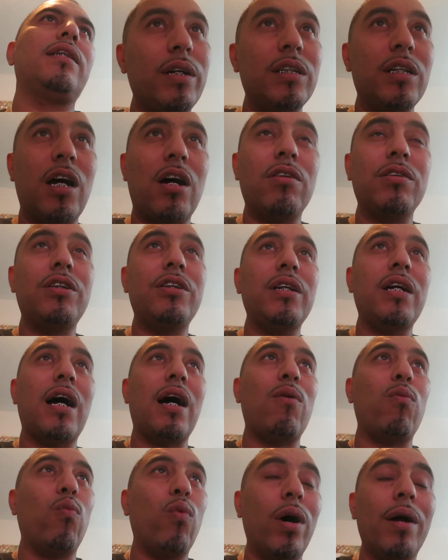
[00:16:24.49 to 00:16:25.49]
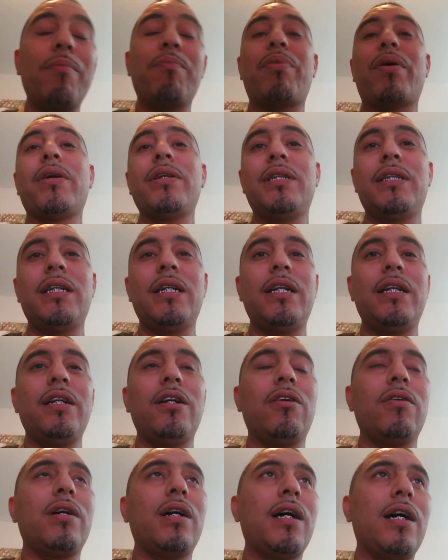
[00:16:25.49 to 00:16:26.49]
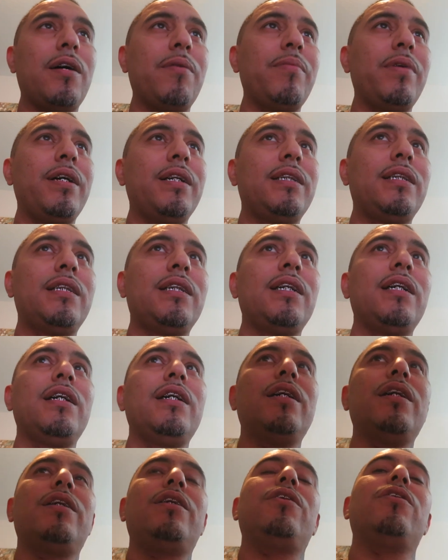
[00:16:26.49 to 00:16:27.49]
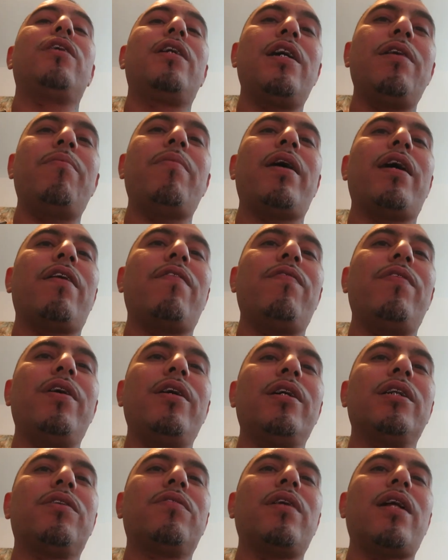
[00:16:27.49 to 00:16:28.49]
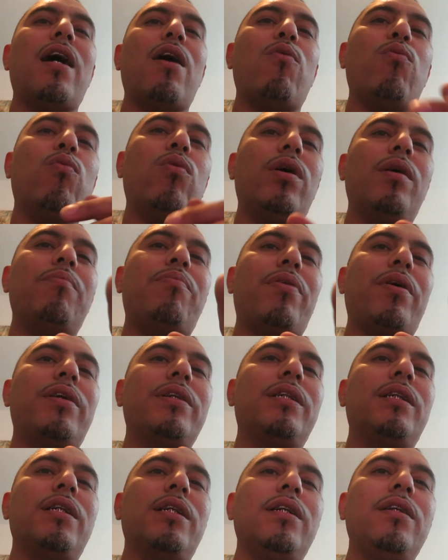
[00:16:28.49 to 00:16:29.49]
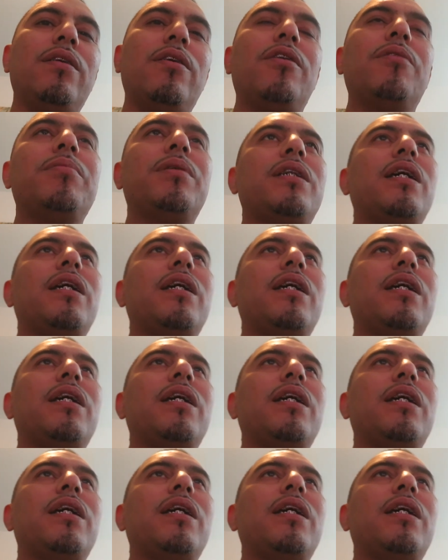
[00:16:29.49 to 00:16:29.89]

As long as you got one person in your comments, you keep making videos for that one person, you know what I'm